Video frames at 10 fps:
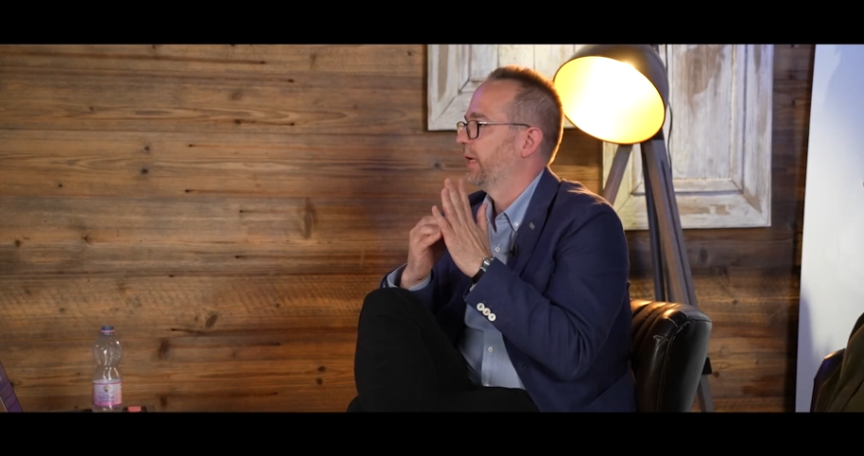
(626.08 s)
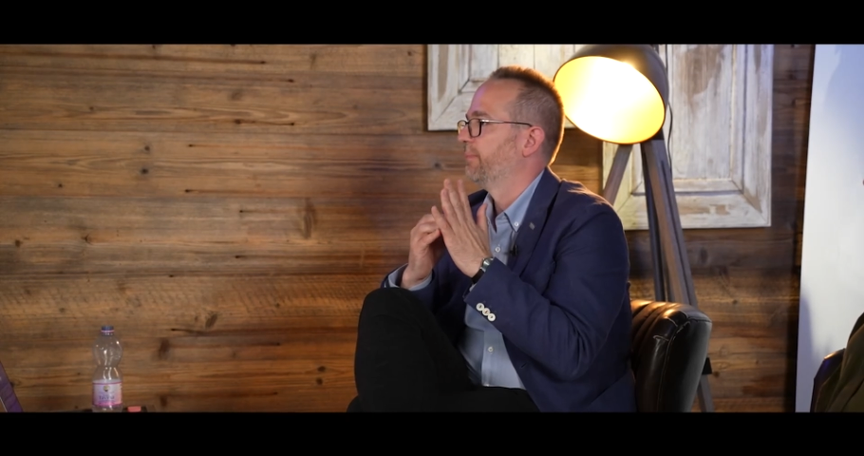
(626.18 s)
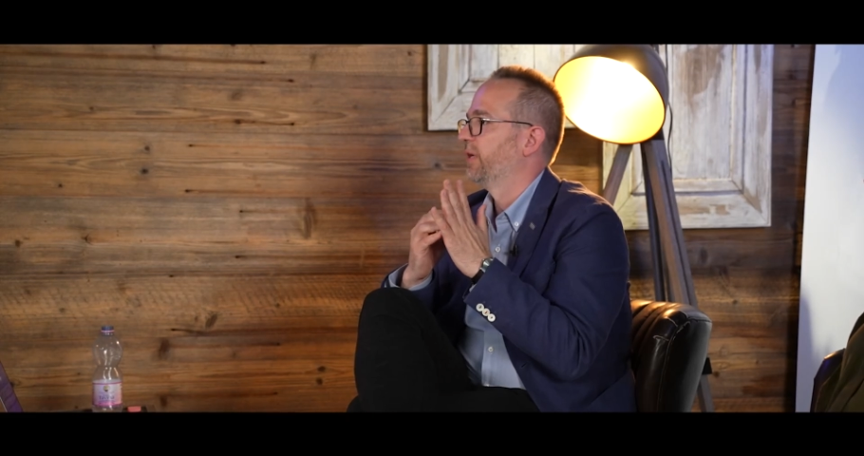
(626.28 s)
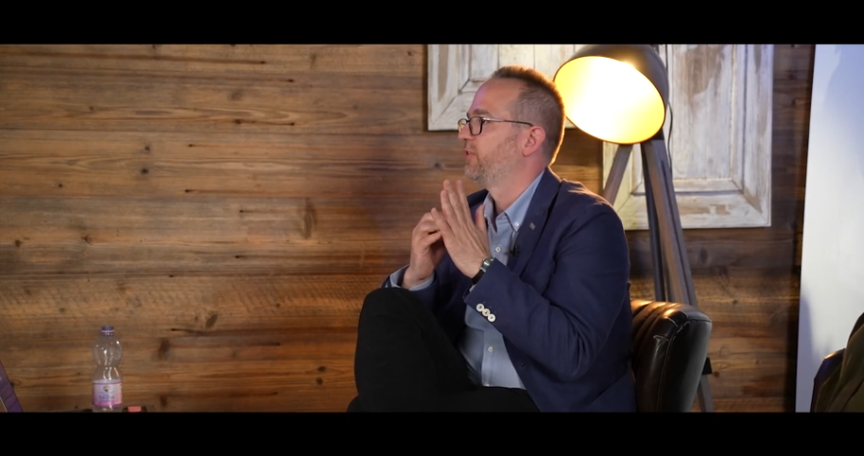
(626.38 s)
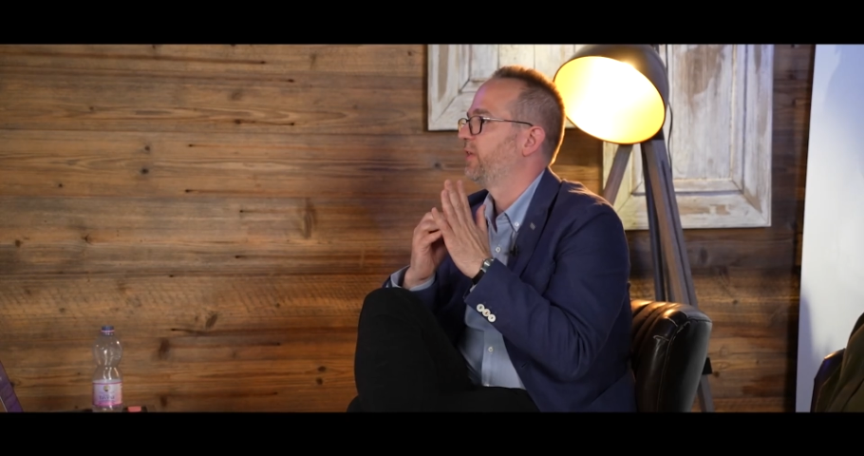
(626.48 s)

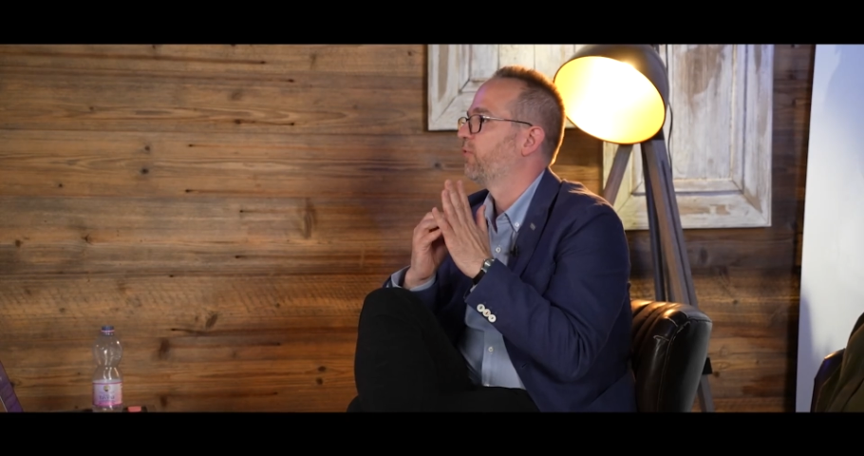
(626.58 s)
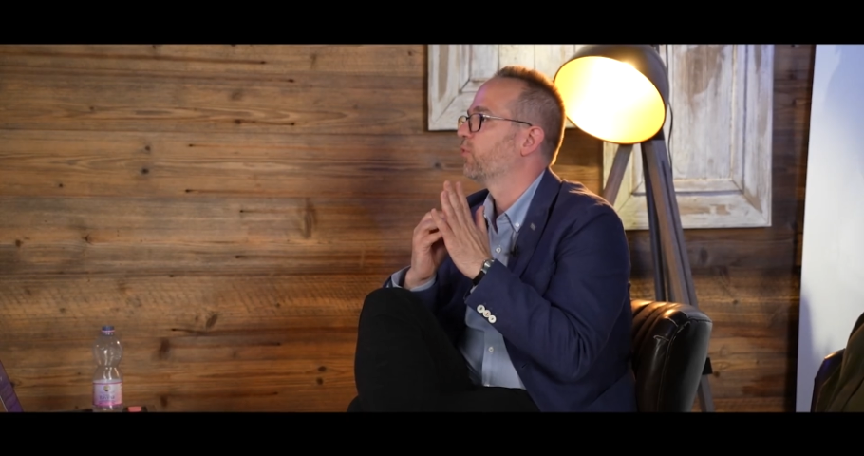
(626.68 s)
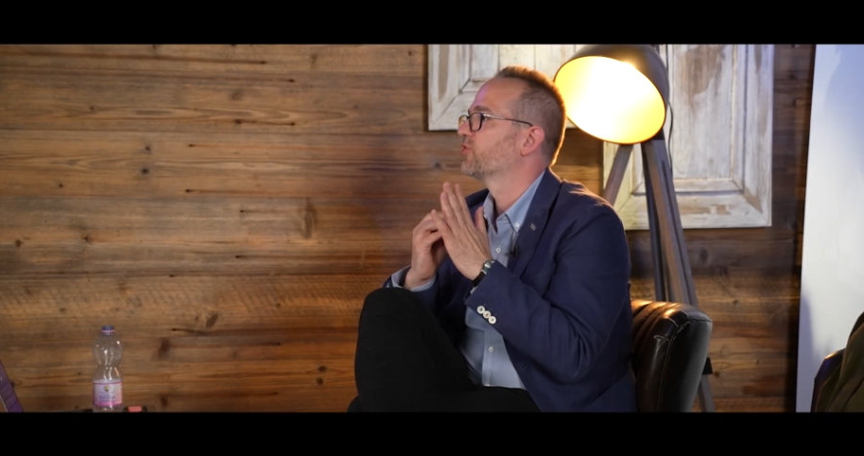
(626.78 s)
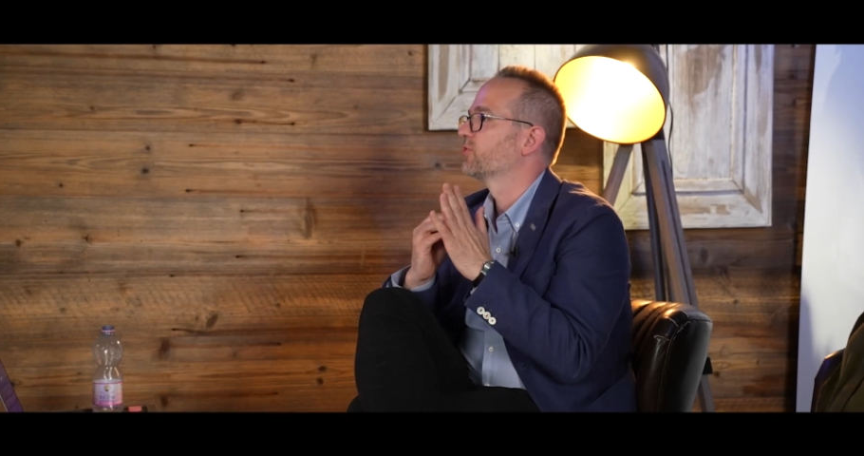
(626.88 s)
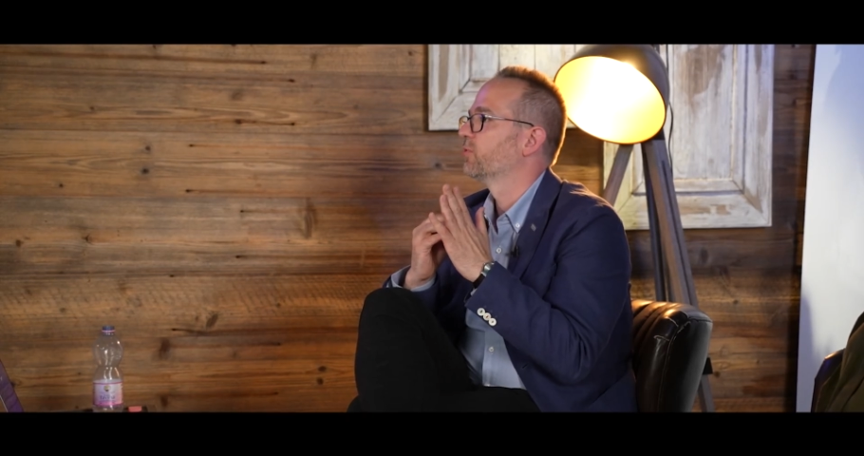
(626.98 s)
But you have
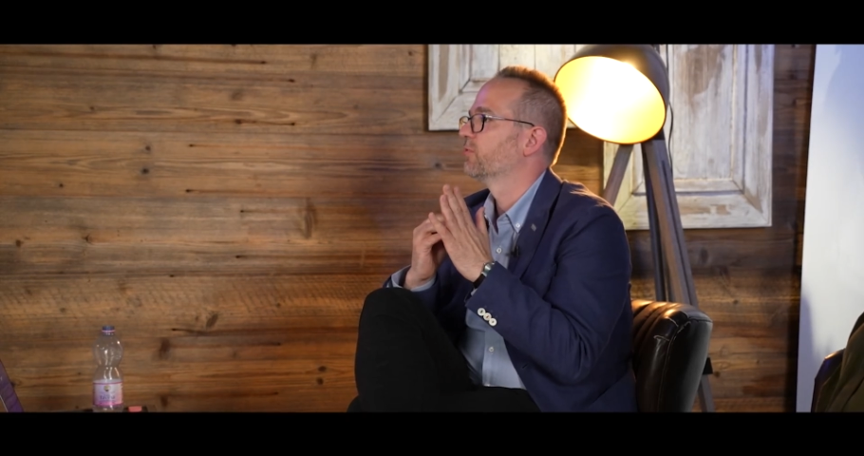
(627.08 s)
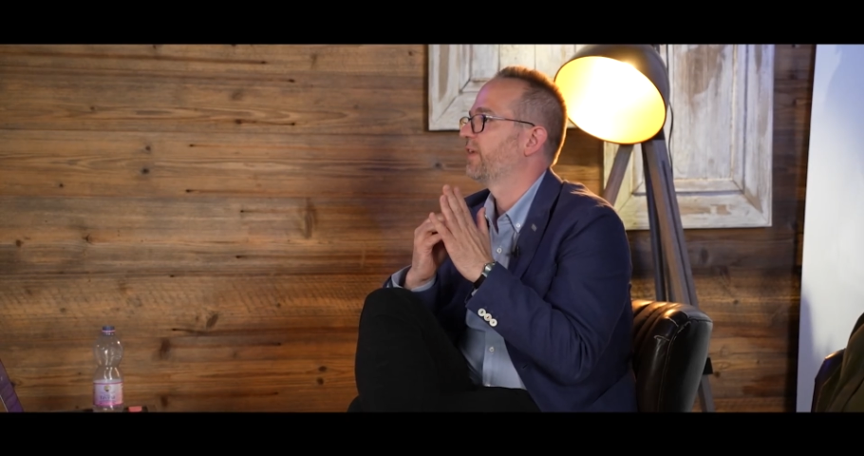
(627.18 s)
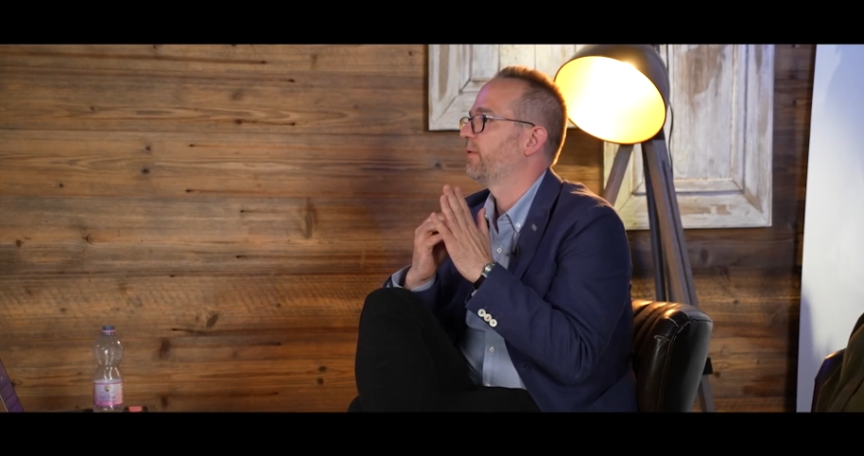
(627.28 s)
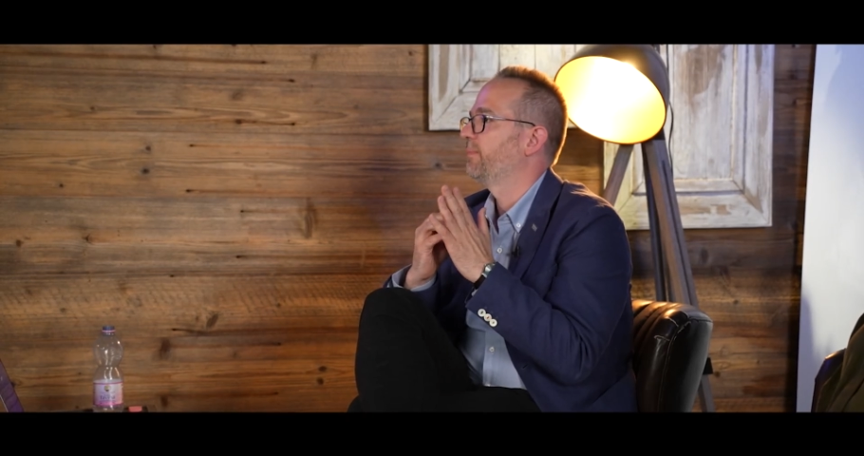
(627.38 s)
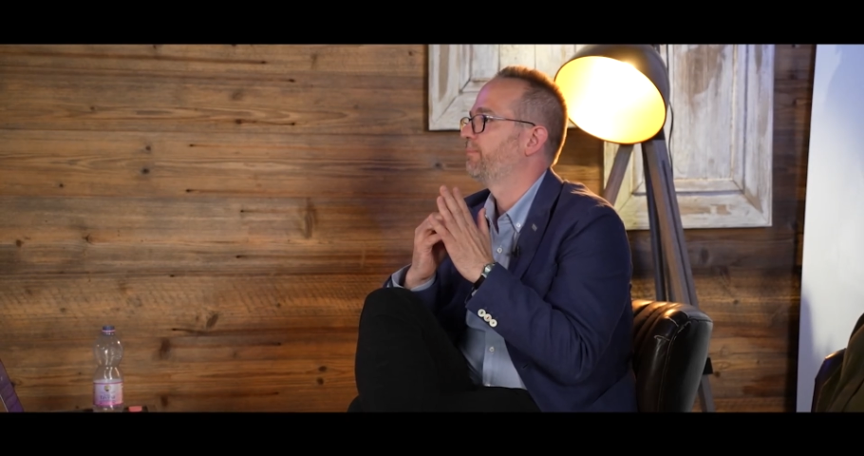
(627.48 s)
also
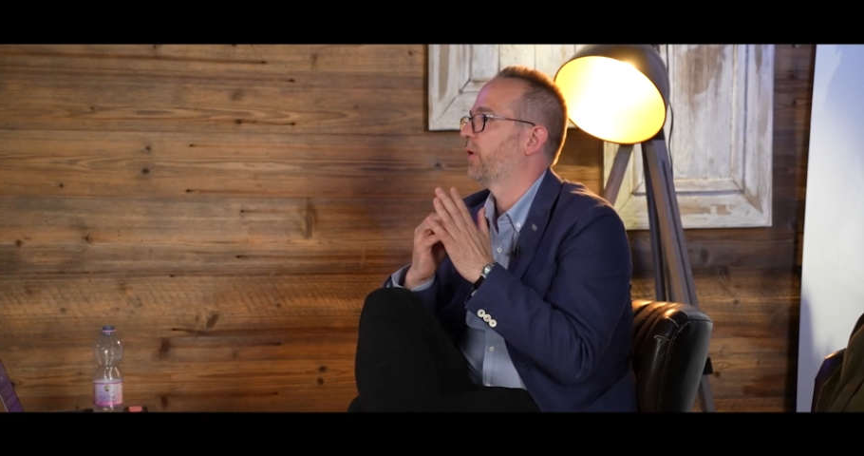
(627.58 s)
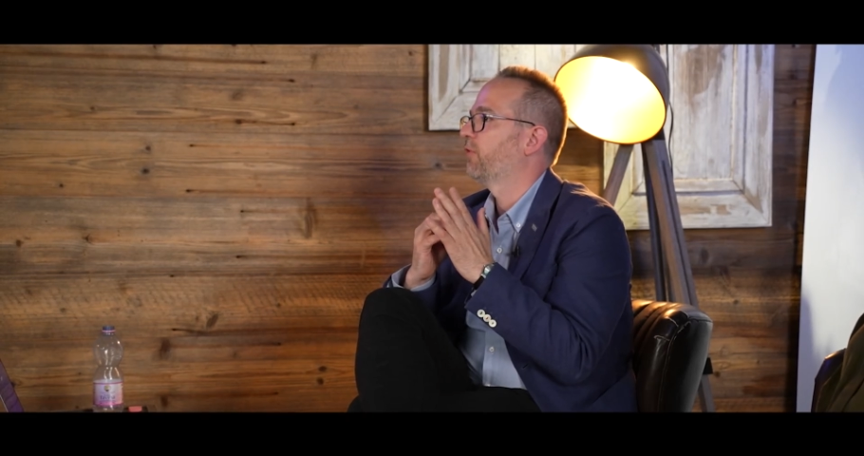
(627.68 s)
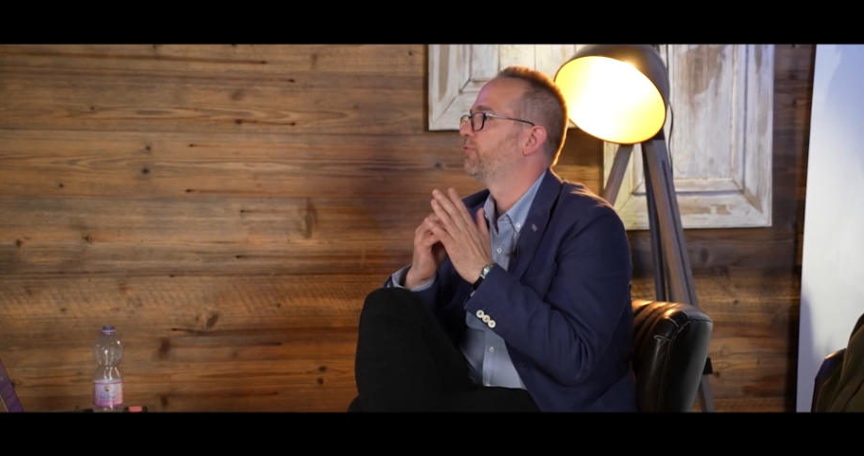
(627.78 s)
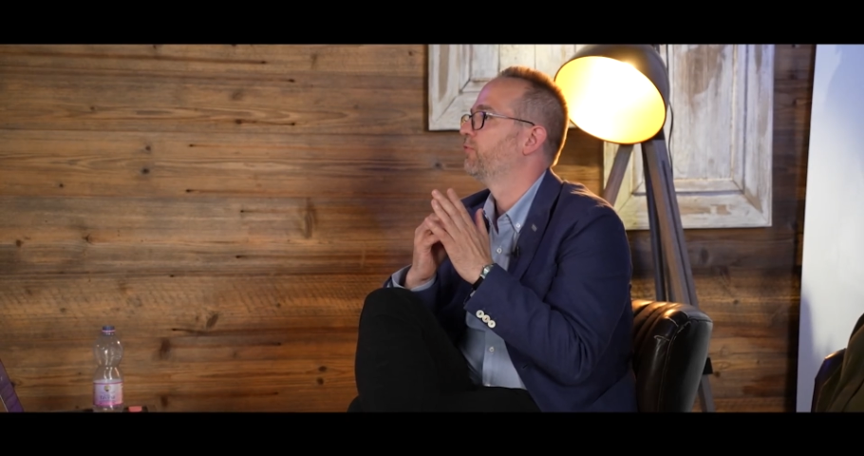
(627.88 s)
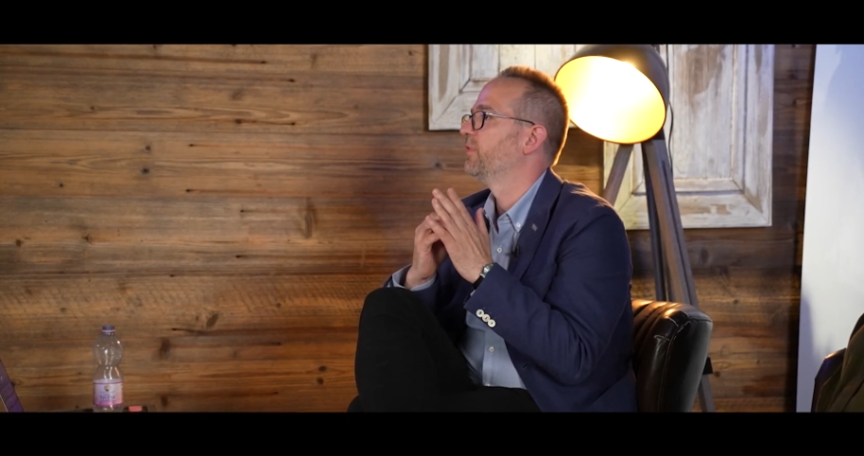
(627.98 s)
very
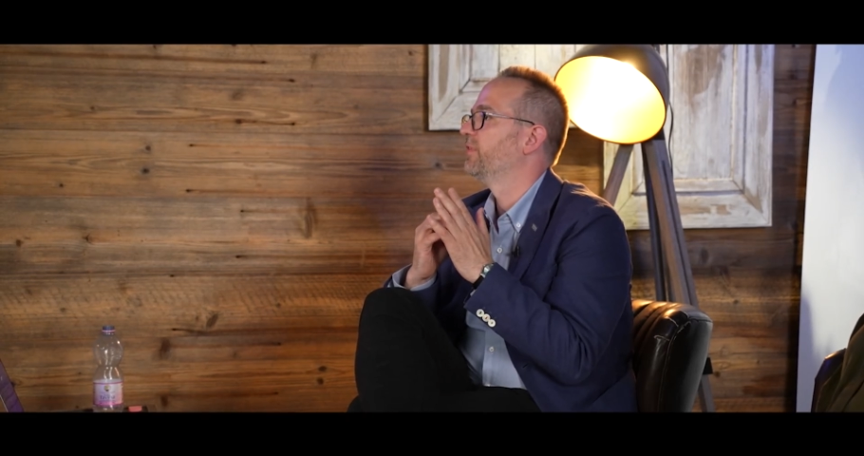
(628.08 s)
powerful